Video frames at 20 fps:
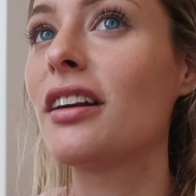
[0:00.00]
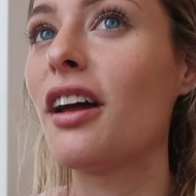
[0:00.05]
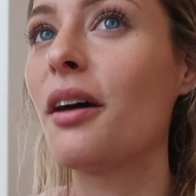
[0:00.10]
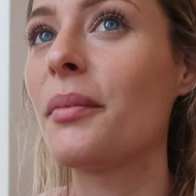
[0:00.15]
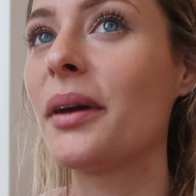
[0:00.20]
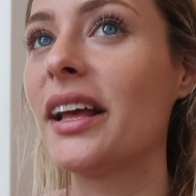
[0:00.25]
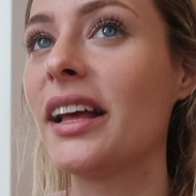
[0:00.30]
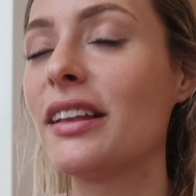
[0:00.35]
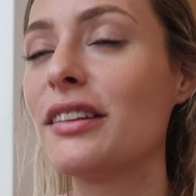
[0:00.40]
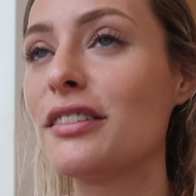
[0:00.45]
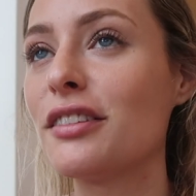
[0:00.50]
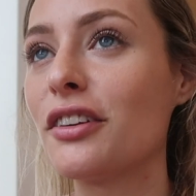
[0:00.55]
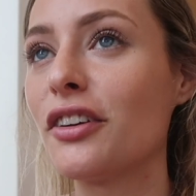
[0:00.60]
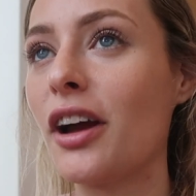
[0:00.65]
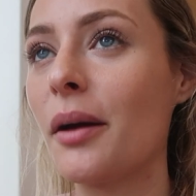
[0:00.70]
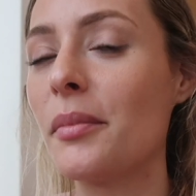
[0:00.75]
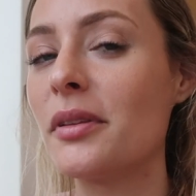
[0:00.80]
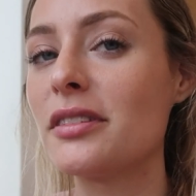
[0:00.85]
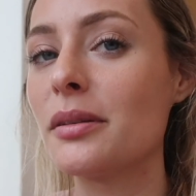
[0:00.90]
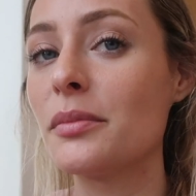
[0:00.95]
it on my
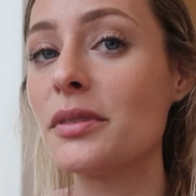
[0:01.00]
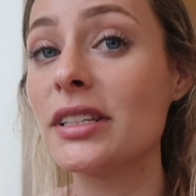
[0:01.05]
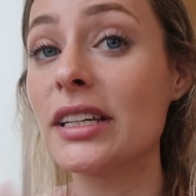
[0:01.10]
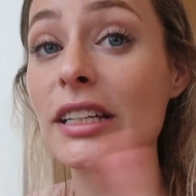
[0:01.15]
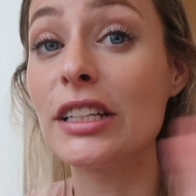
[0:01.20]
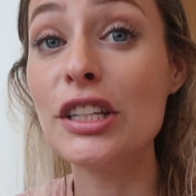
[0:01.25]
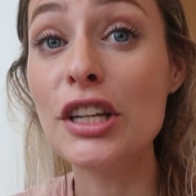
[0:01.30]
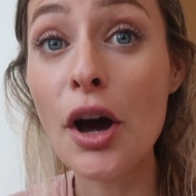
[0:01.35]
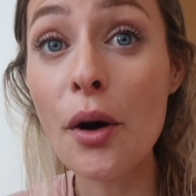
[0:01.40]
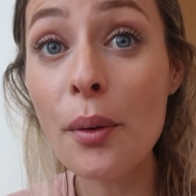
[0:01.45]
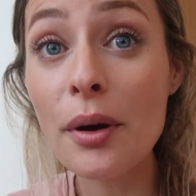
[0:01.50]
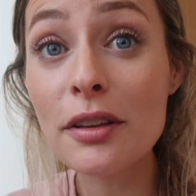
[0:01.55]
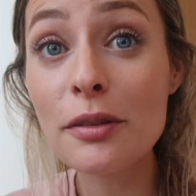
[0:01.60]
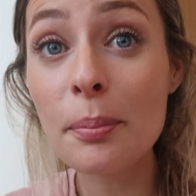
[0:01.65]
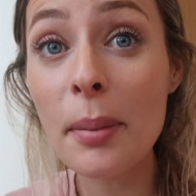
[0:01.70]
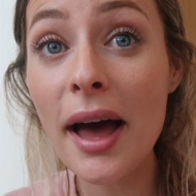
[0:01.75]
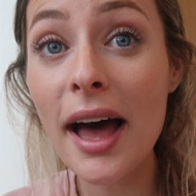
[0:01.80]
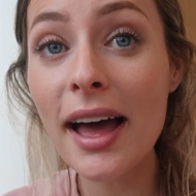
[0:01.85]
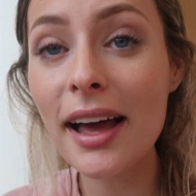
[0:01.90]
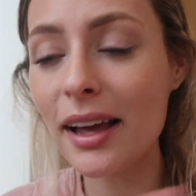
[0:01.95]
Instagram and someone's like, Noah's
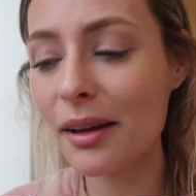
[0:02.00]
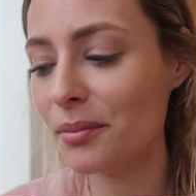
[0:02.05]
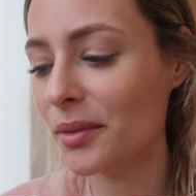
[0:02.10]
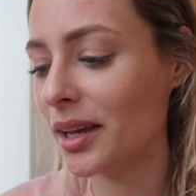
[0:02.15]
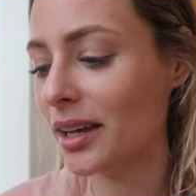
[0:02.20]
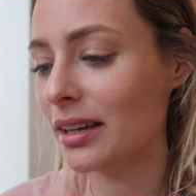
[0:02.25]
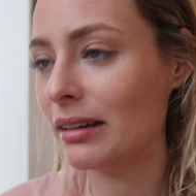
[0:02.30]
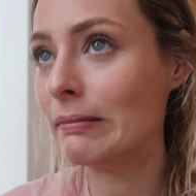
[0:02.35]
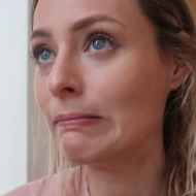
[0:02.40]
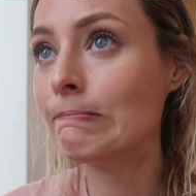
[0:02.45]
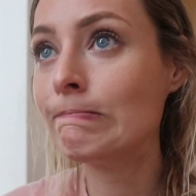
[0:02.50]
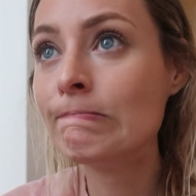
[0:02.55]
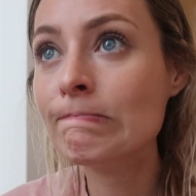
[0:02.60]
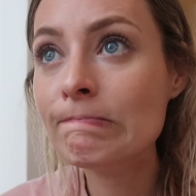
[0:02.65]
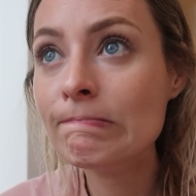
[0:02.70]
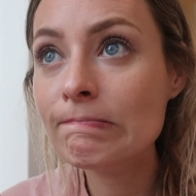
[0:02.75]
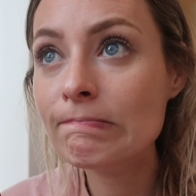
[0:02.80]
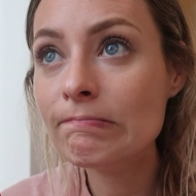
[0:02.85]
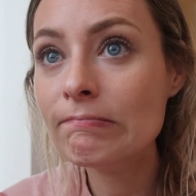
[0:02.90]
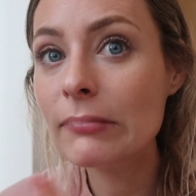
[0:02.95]
back. I'm like,
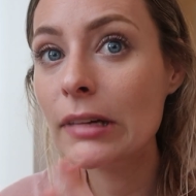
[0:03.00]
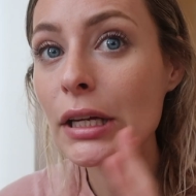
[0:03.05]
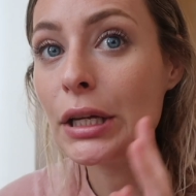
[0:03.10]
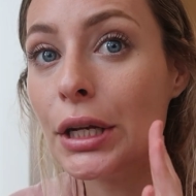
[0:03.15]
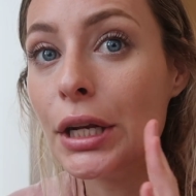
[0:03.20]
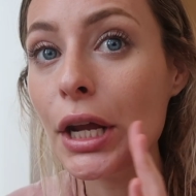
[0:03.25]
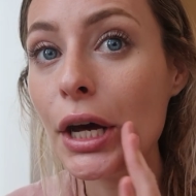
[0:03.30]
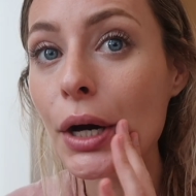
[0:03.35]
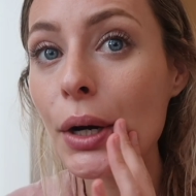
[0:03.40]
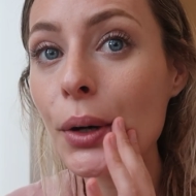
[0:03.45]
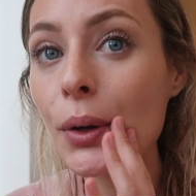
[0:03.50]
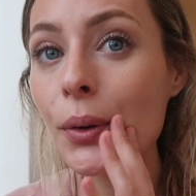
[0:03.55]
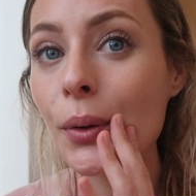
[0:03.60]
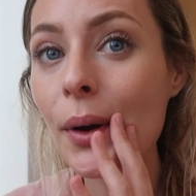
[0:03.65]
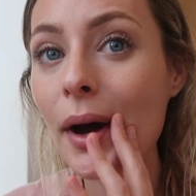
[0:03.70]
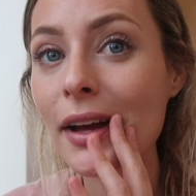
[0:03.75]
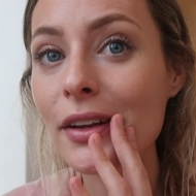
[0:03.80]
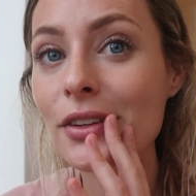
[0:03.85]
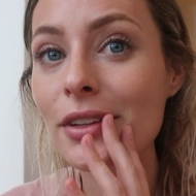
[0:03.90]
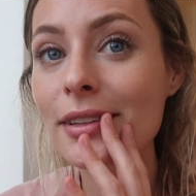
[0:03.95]
no,
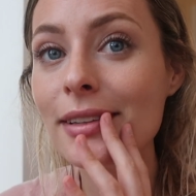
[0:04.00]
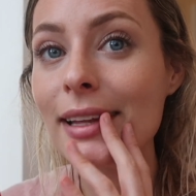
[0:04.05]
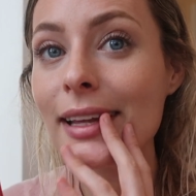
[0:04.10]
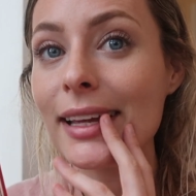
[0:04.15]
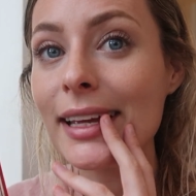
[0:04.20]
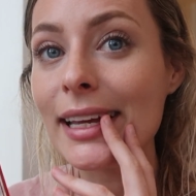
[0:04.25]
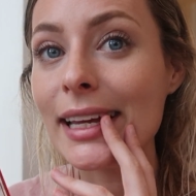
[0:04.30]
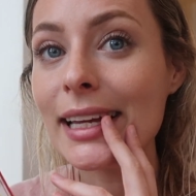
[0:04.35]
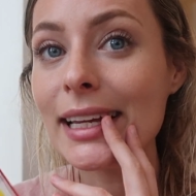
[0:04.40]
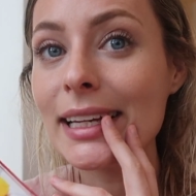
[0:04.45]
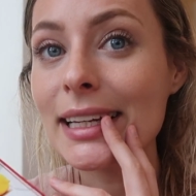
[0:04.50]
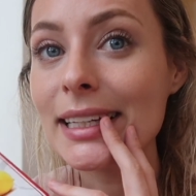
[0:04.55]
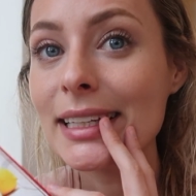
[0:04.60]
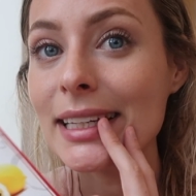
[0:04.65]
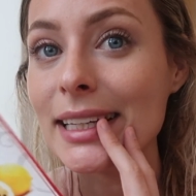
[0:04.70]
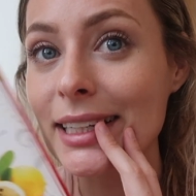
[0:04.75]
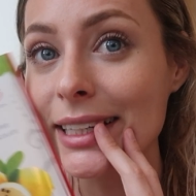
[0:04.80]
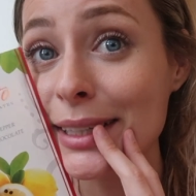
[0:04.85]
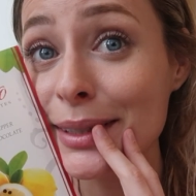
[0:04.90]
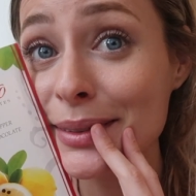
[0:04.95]
I just ate
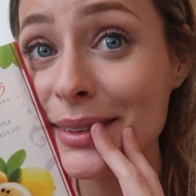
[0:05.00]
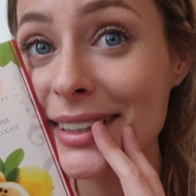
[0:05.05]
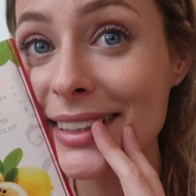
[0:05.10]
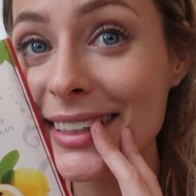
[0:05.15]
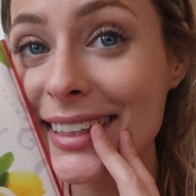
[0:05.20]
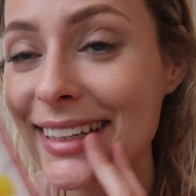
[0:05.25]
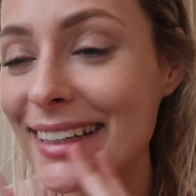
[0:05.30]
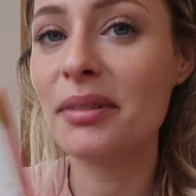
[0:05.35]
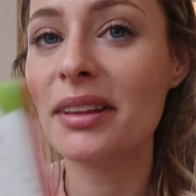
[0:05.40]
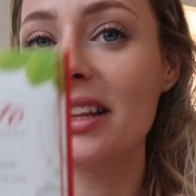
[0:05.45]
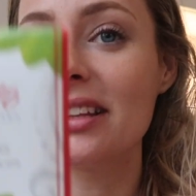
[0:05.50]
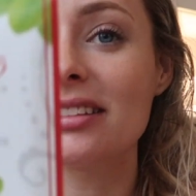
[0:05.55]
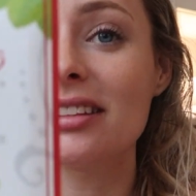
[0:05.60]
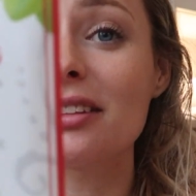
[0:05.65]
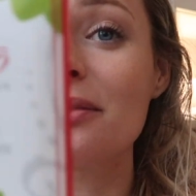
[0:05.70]
it anyway. But this